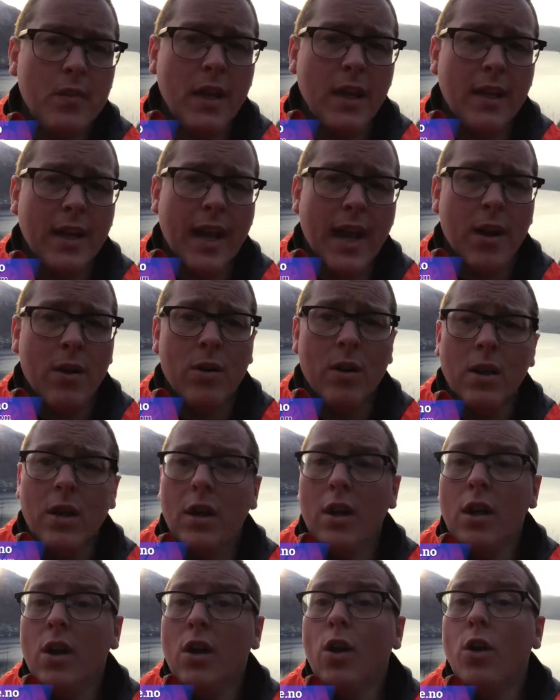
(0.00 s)
Now,
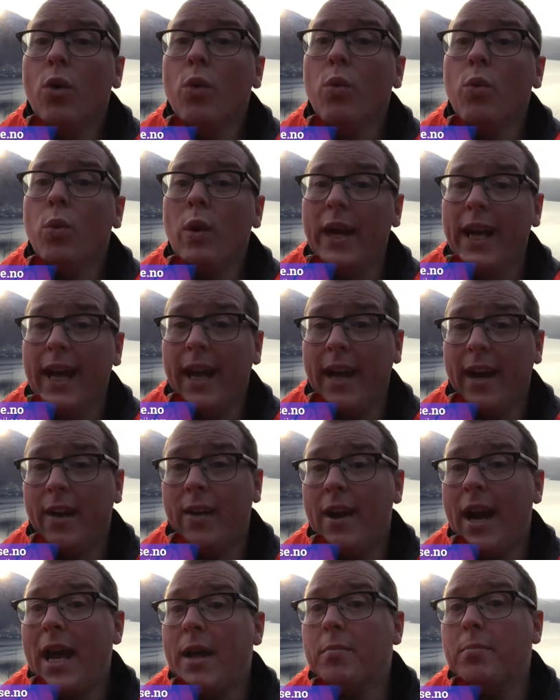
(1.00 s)
we here
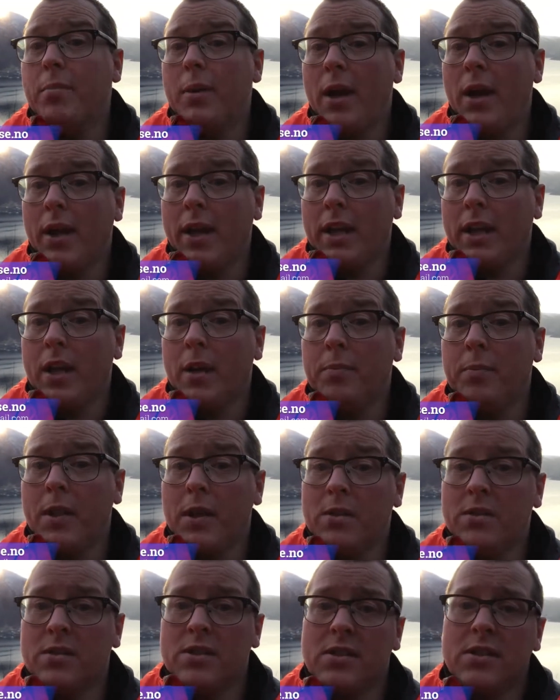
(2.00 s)
at Bergen
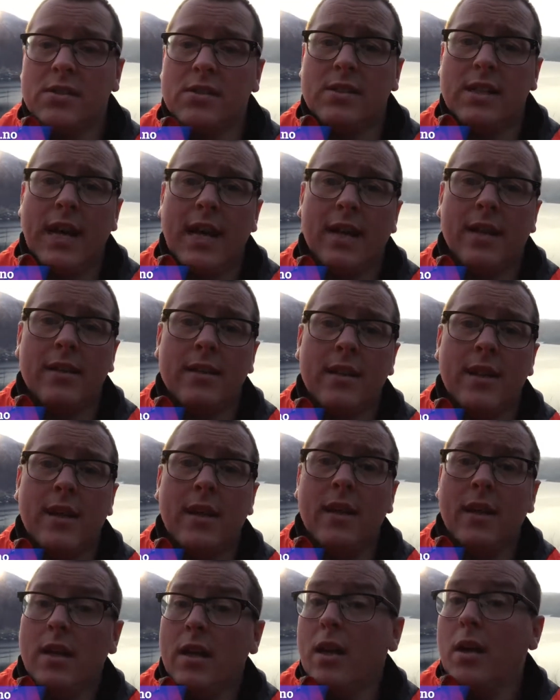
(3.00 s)
Hypnosis and
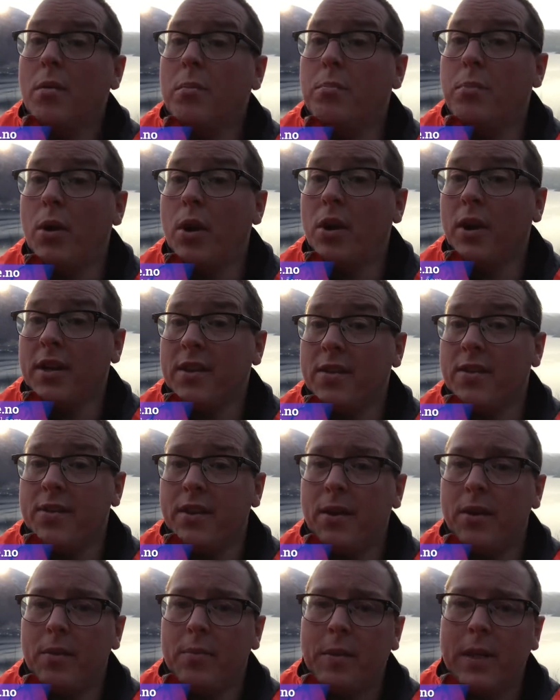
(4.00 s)

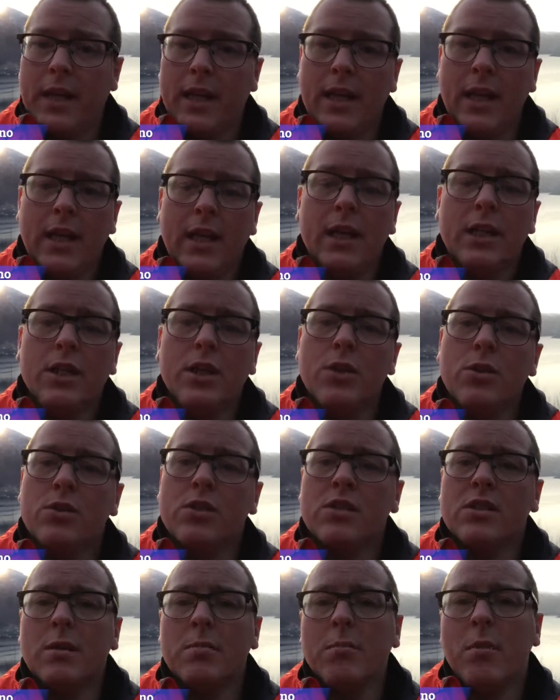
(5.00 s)
Bergenterapi
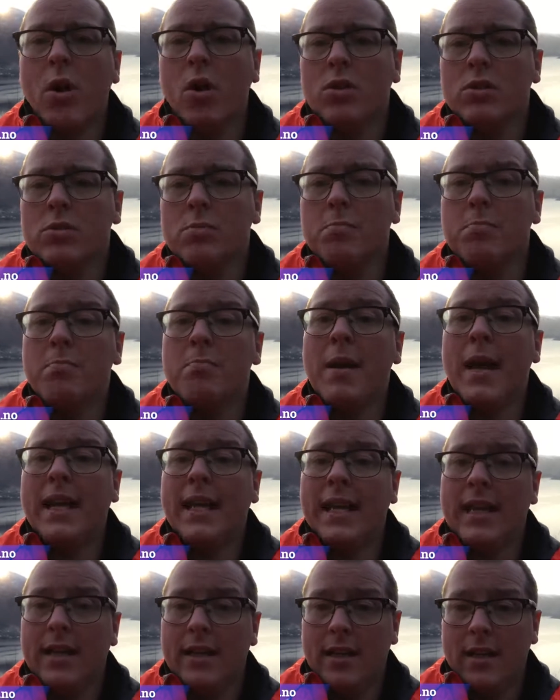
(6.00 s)
uses amongst
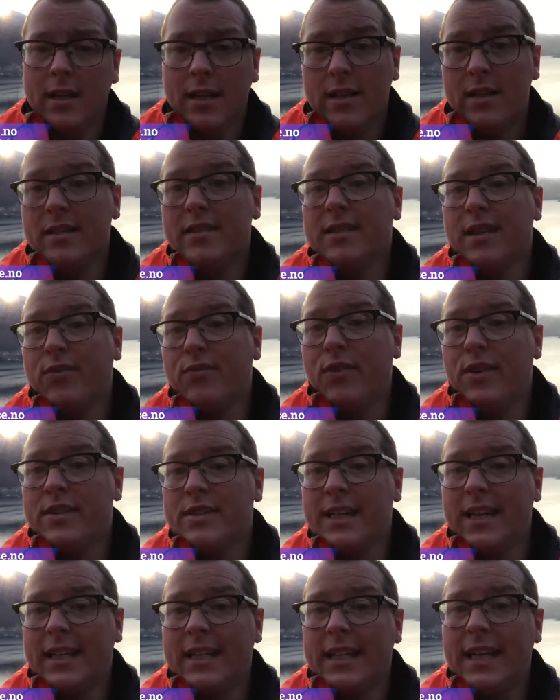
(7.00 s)
many different
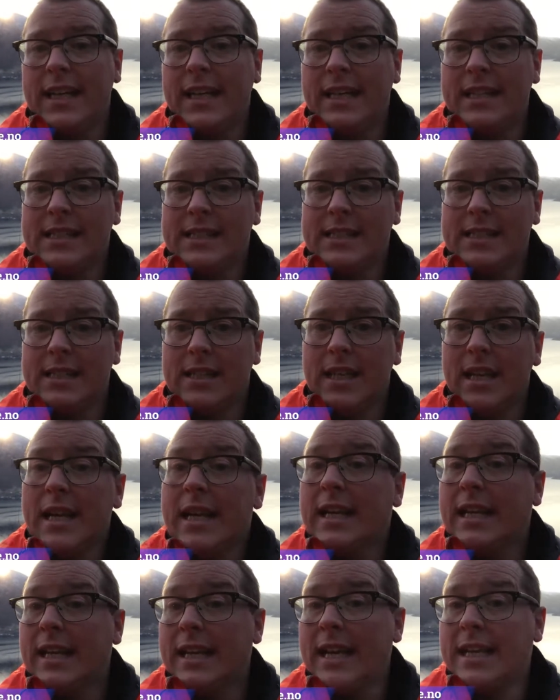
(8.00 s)
techniques,
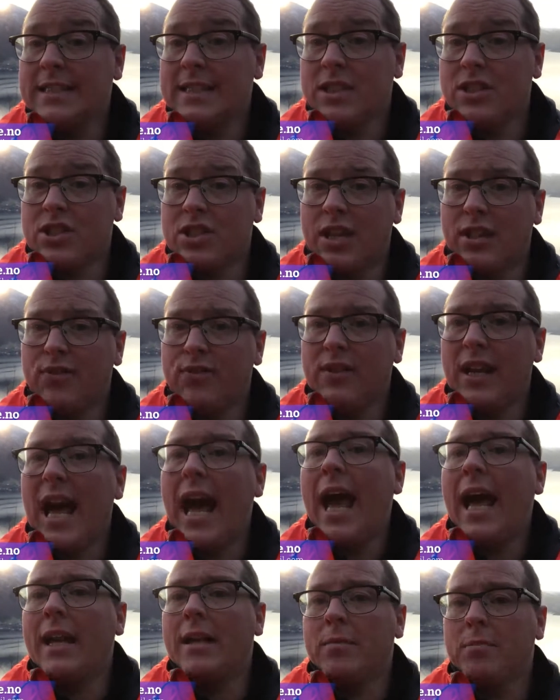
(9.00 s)
kinetic shift
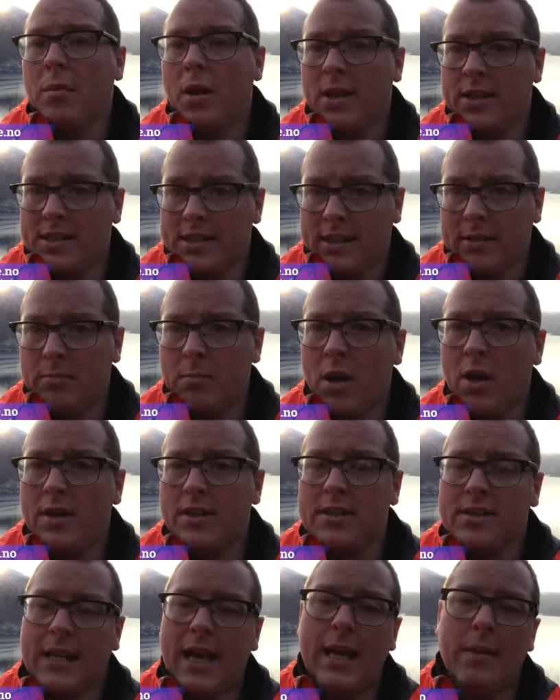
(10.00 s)
and
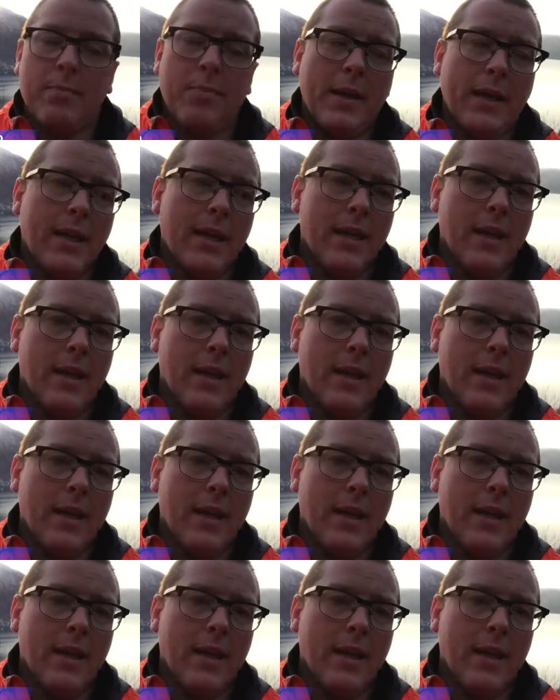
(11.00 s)
mindscaping,